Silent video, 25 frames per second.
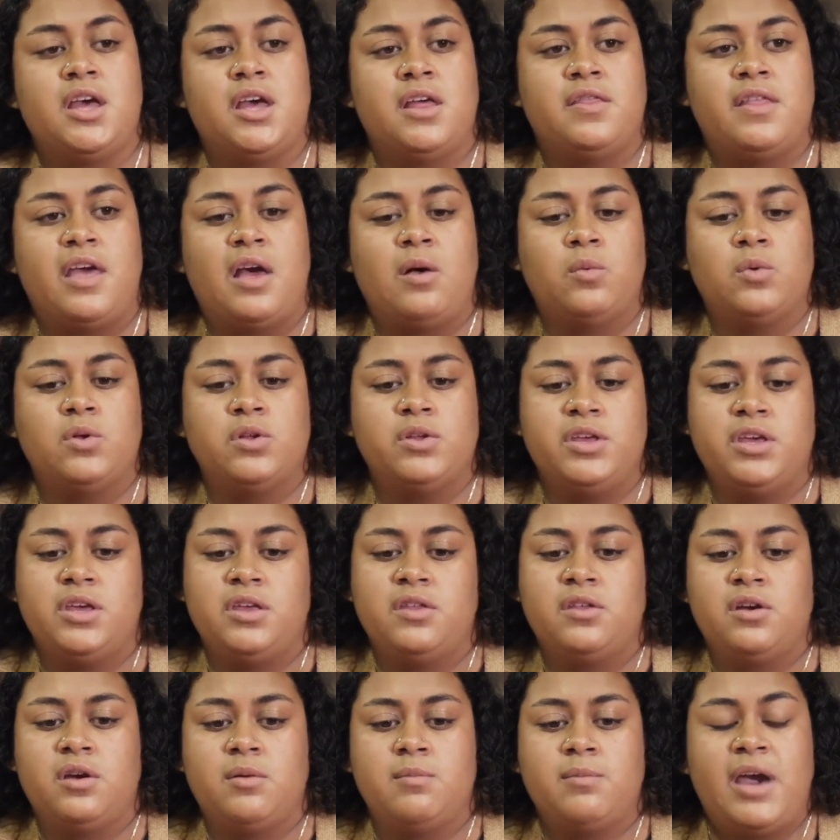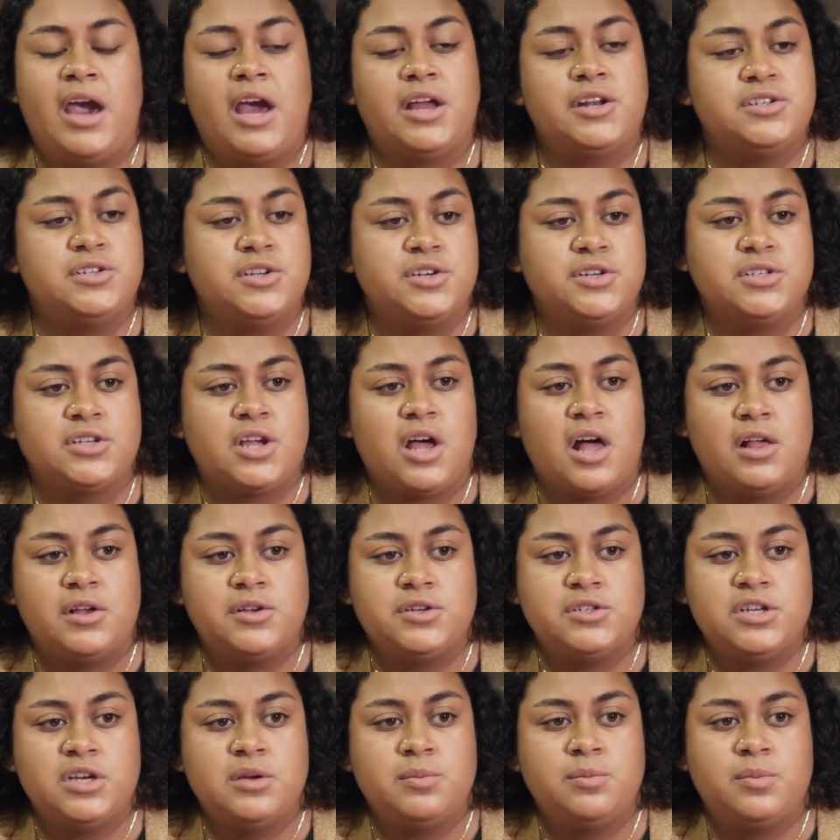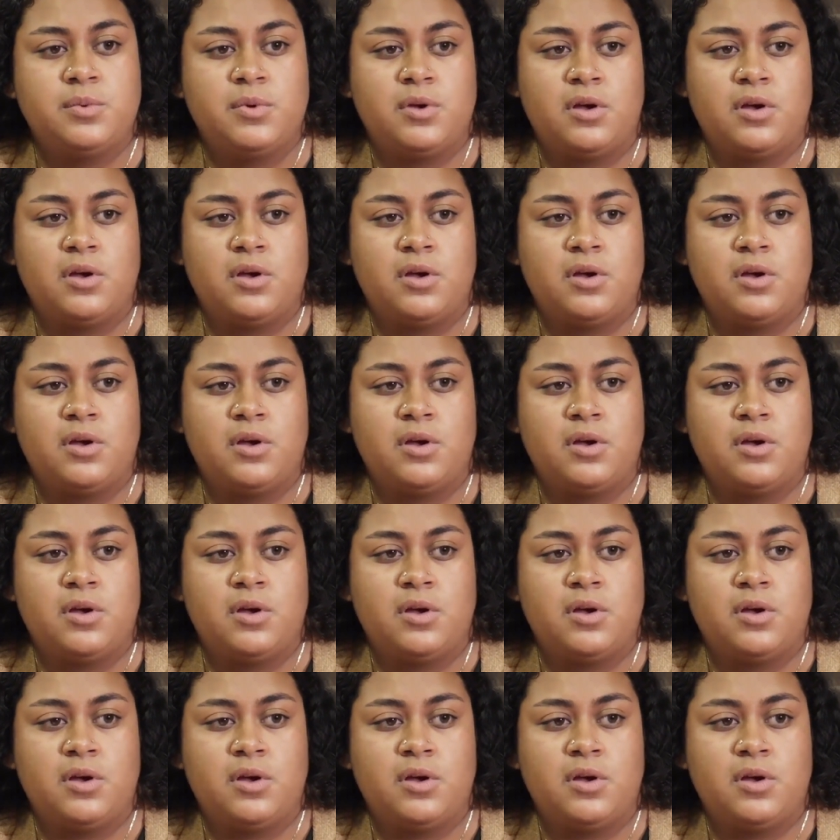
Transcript: that will either match their scholarship